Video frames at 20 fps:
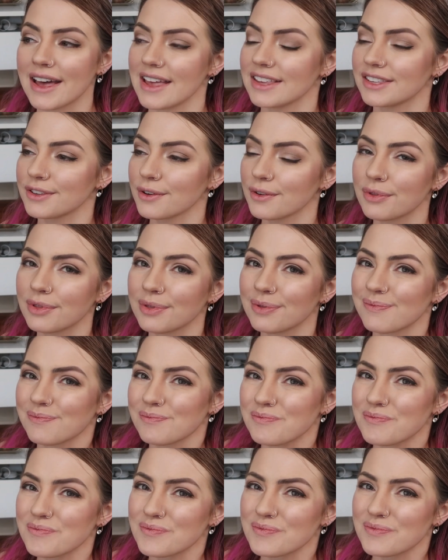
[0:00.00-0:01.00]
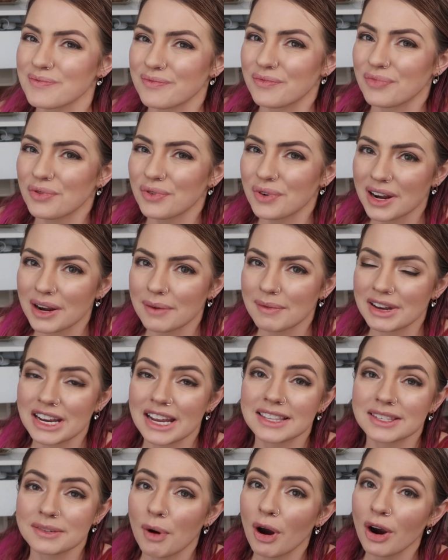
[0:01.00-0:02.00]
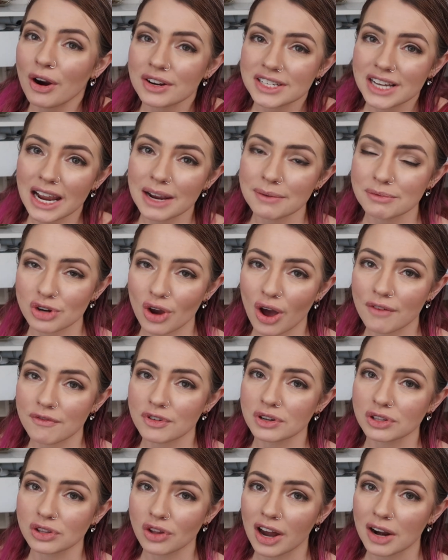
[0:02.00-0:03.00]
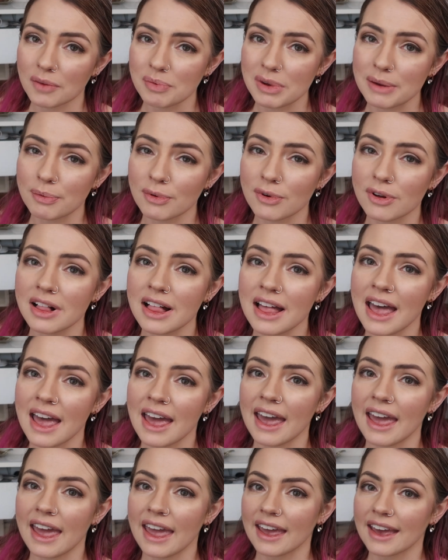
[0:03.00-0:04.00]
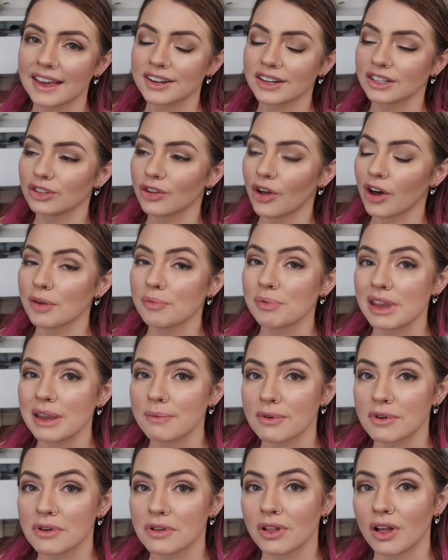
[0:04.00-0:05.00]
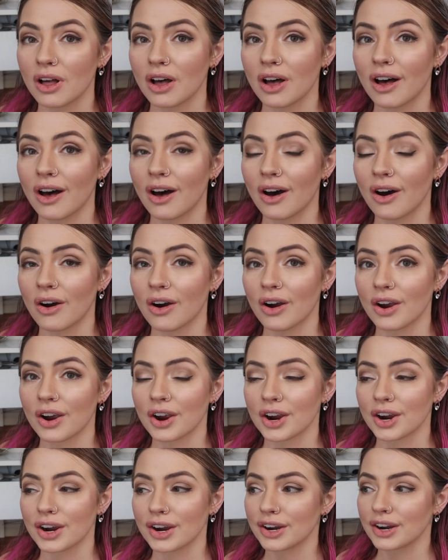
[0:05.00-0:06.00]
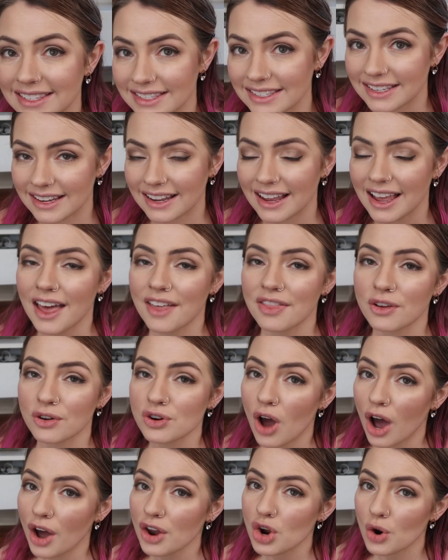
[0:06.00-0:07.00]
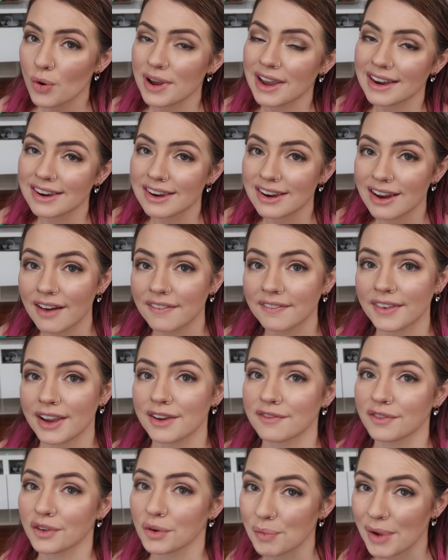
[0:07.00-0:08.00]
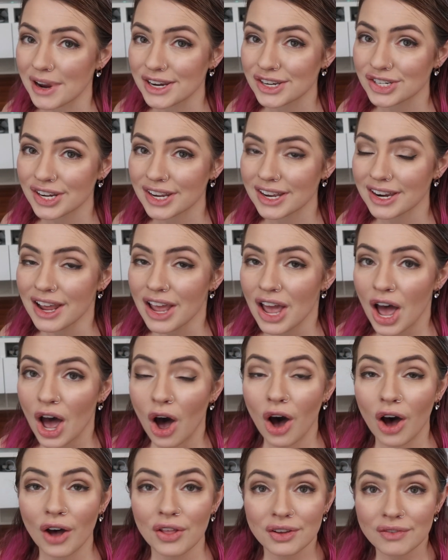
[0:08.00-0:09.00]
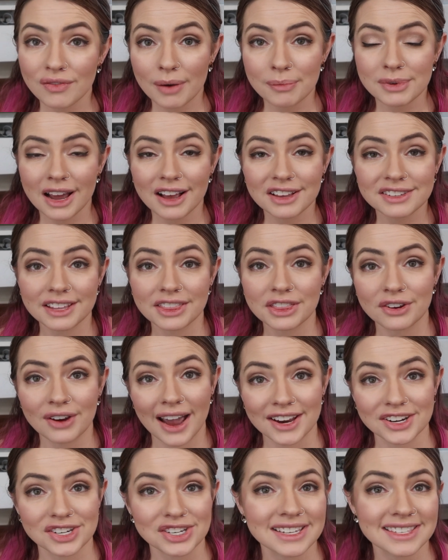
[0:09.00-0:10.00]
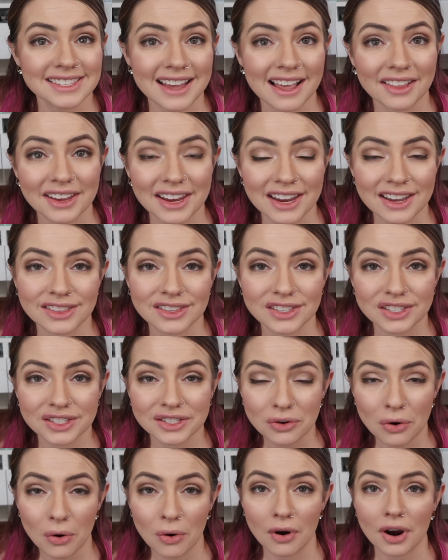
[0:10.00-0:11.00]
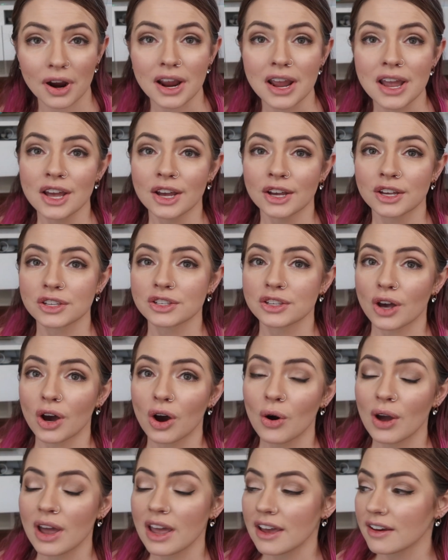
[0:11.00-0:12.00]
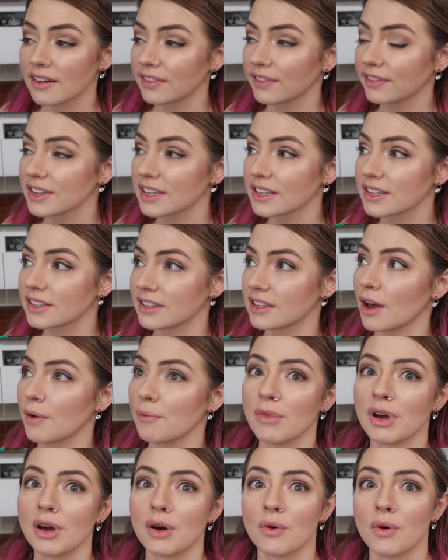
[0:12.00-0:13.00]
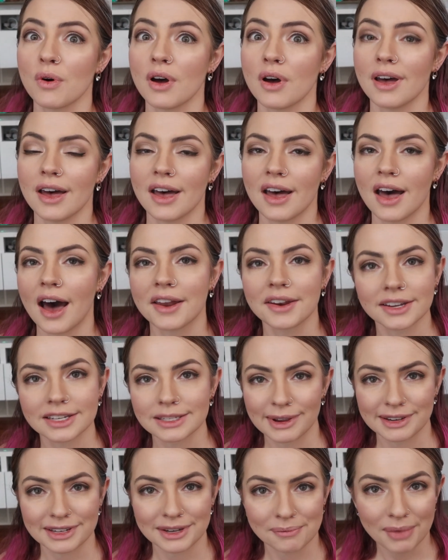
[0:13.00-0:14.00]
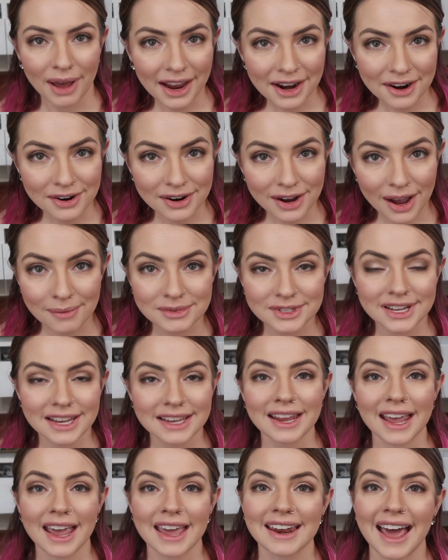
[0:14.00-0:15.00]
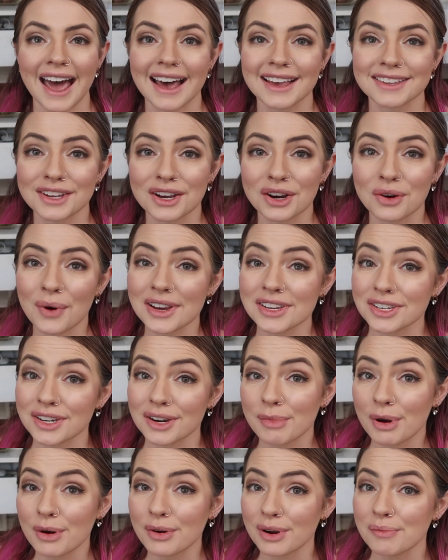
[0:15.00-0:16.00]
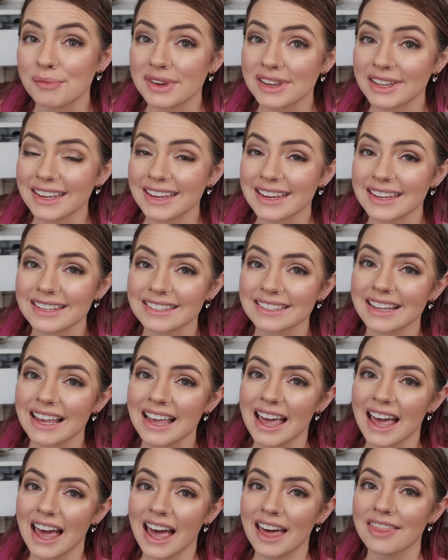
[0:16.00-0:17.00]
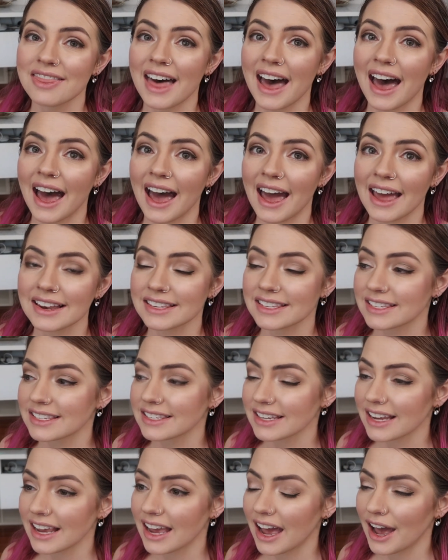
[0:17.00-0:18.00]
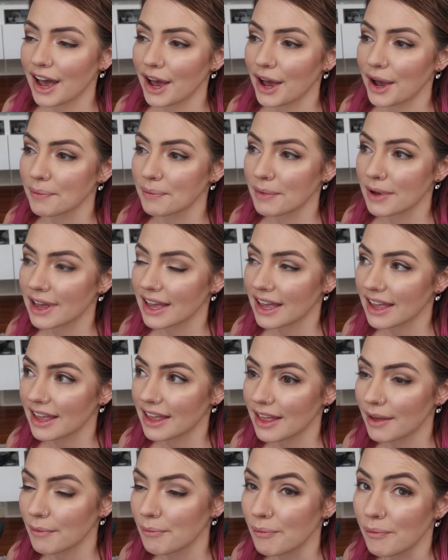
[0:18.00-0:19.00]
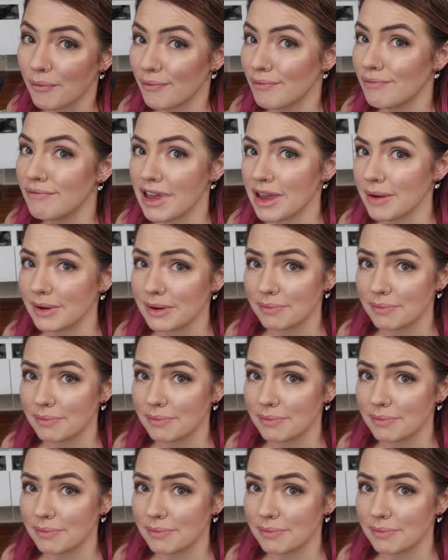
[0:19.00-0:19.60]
So pretty much it's a part-time job for a lot of people, and a lot of people they're not knowing enough information on the reptiles that they're actually selling in the store. So if some unexpected buyer comes in and has a question about chameleons that maybe